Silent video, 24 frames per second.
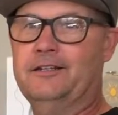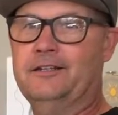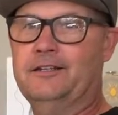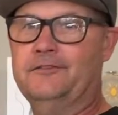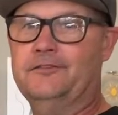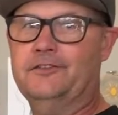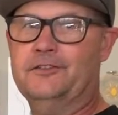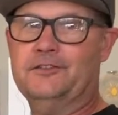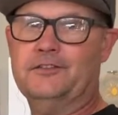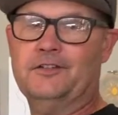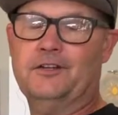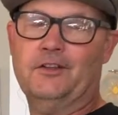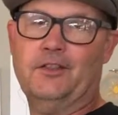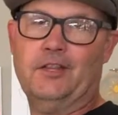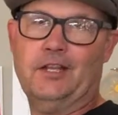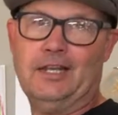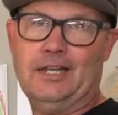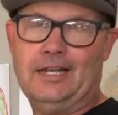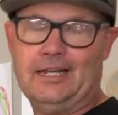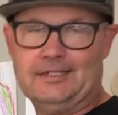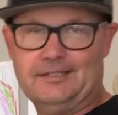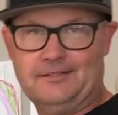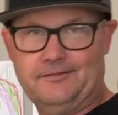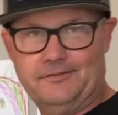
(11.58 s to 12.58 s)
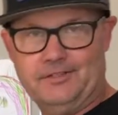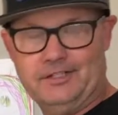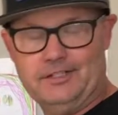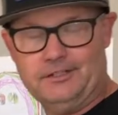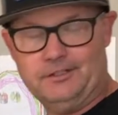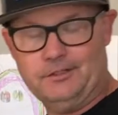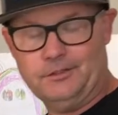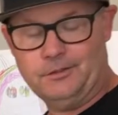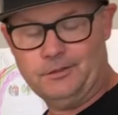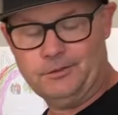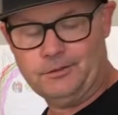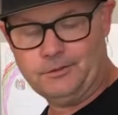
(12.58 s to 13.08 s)
if you saw the last
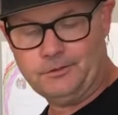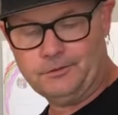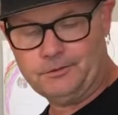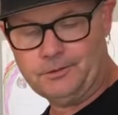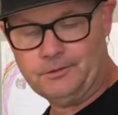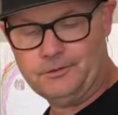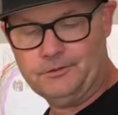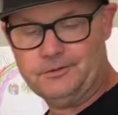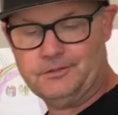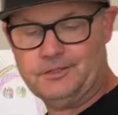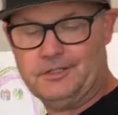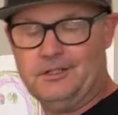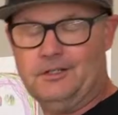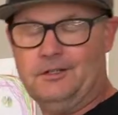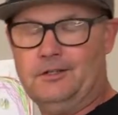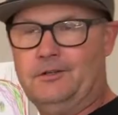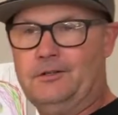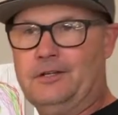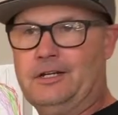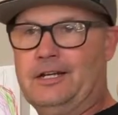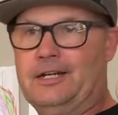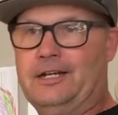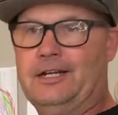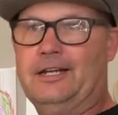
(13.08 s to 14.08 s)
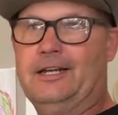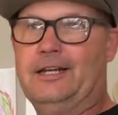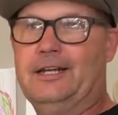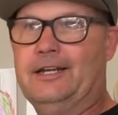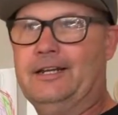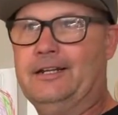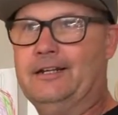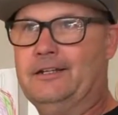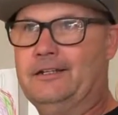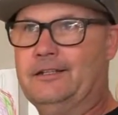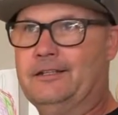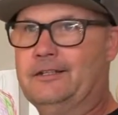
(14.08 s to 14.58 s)
video, you saw I
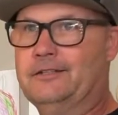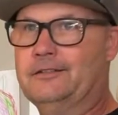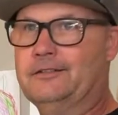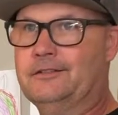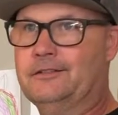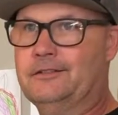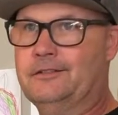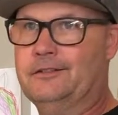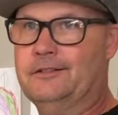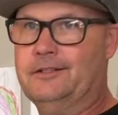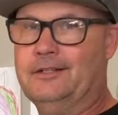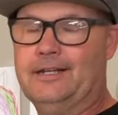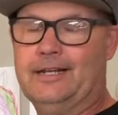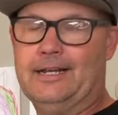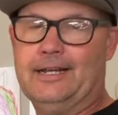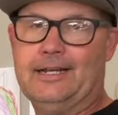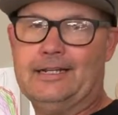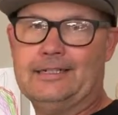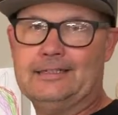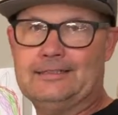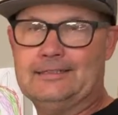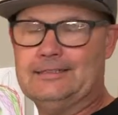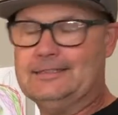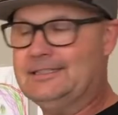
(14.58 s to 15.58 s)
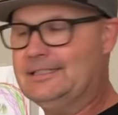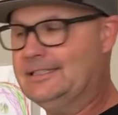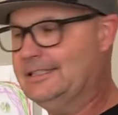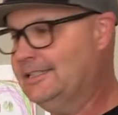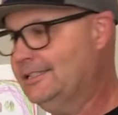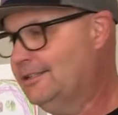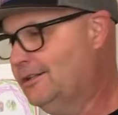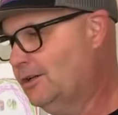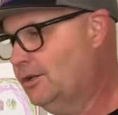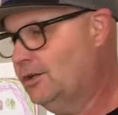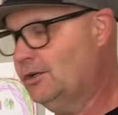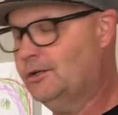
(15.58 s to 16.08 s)
had a little
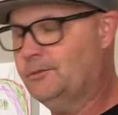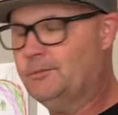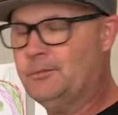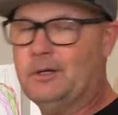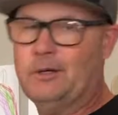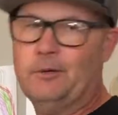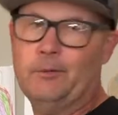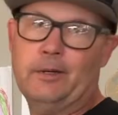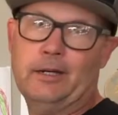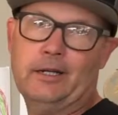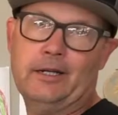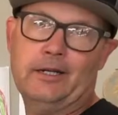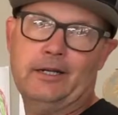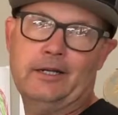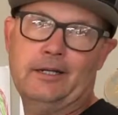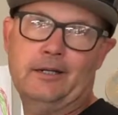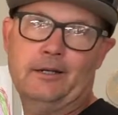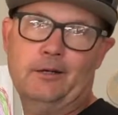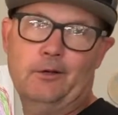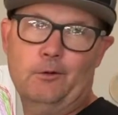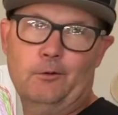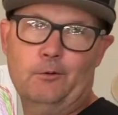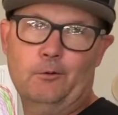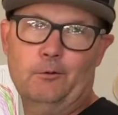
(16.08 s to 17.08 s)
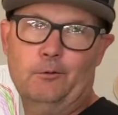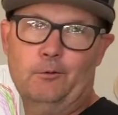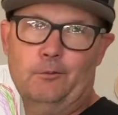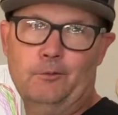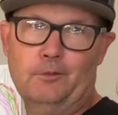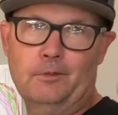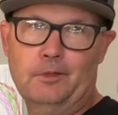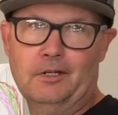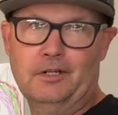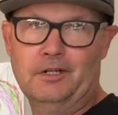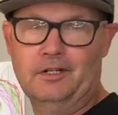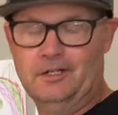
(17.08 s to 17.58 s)
accident on my way
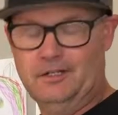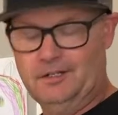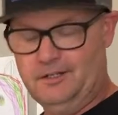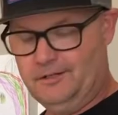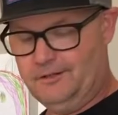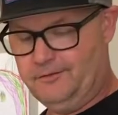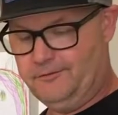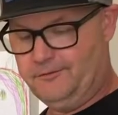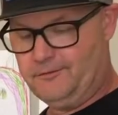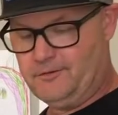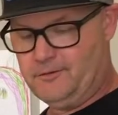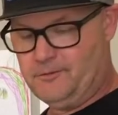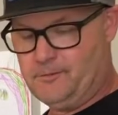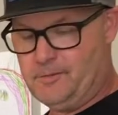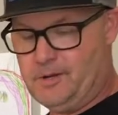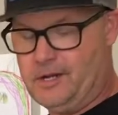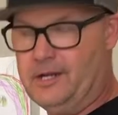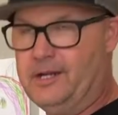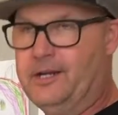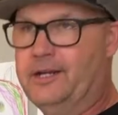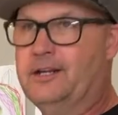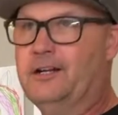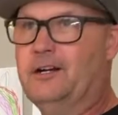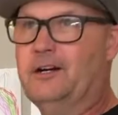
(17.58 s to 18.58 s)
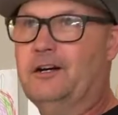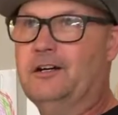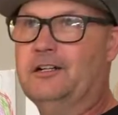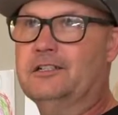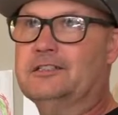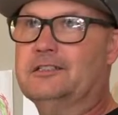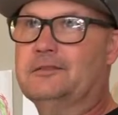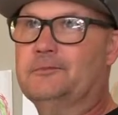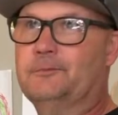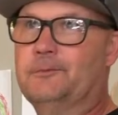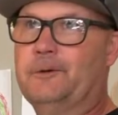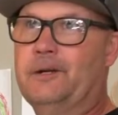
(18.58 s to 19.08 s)
home from my
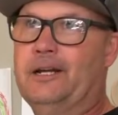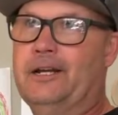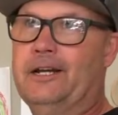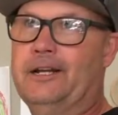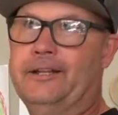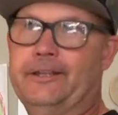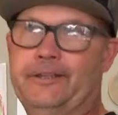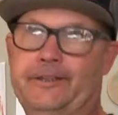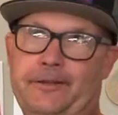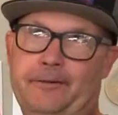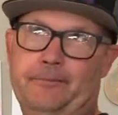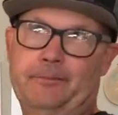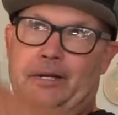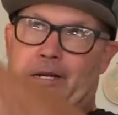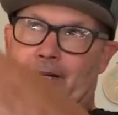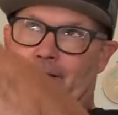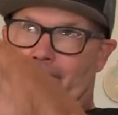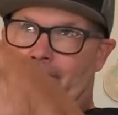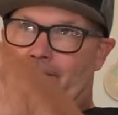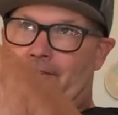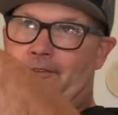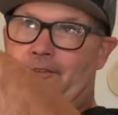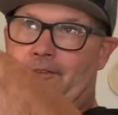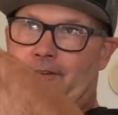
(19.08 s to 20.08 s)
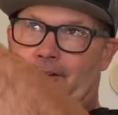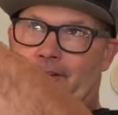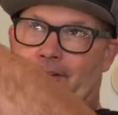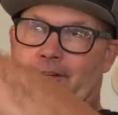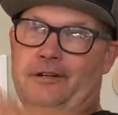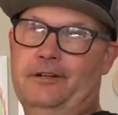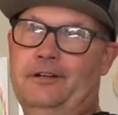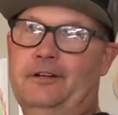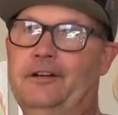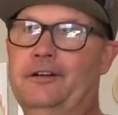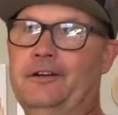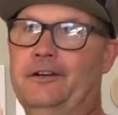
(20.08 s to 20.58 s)
awesome ride in the mountains.
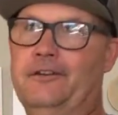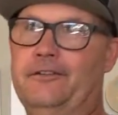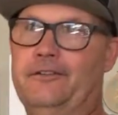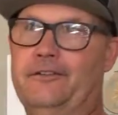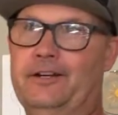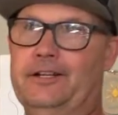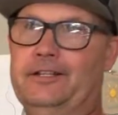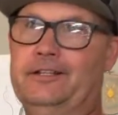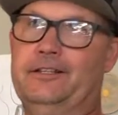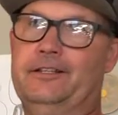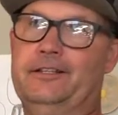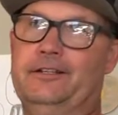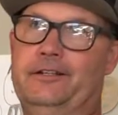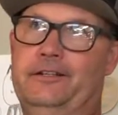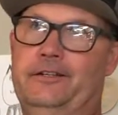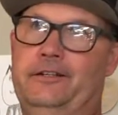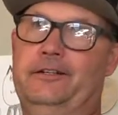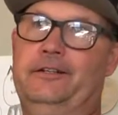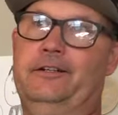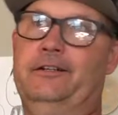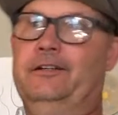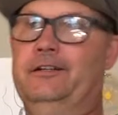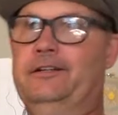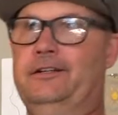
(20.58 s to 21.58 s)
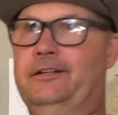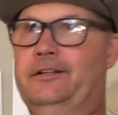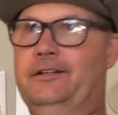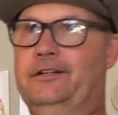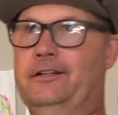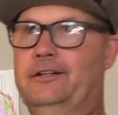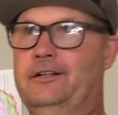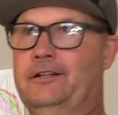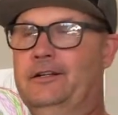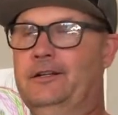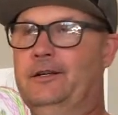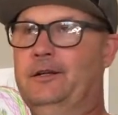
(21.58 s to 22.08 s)
Right there,
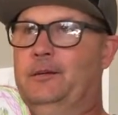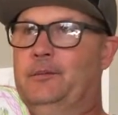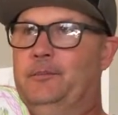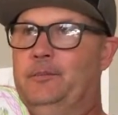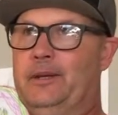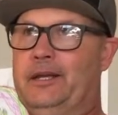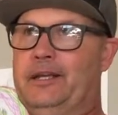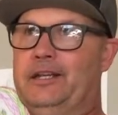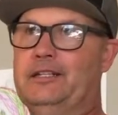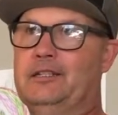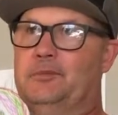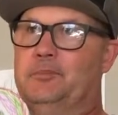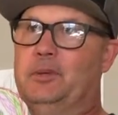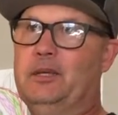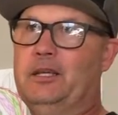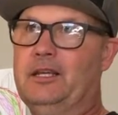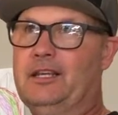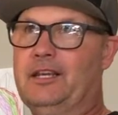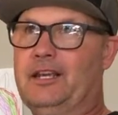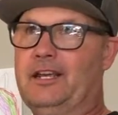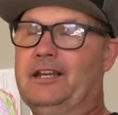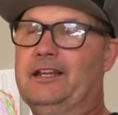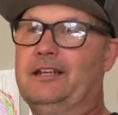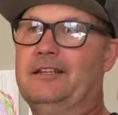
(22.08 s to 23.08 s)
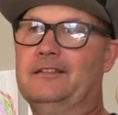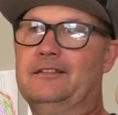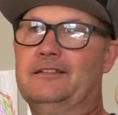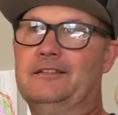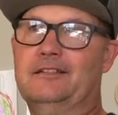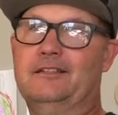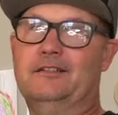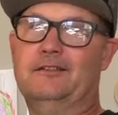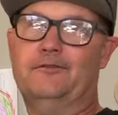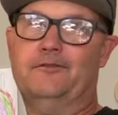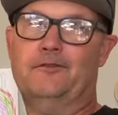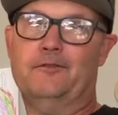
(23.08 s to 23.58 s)
Pikes Peak, I can
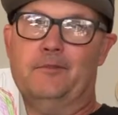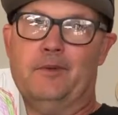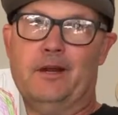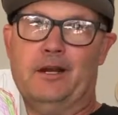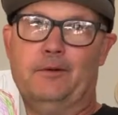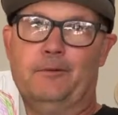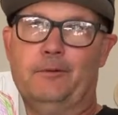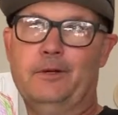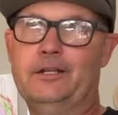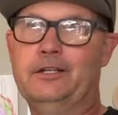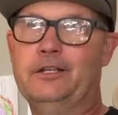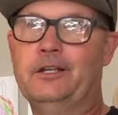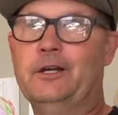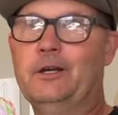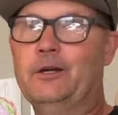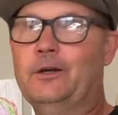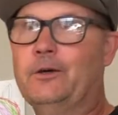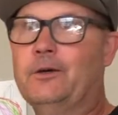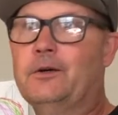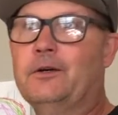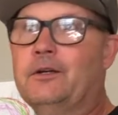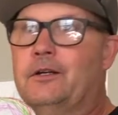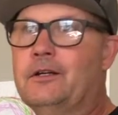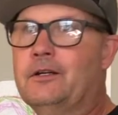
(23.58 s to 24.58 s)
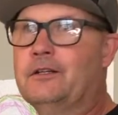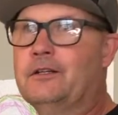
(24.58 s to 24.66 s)
see it from my window.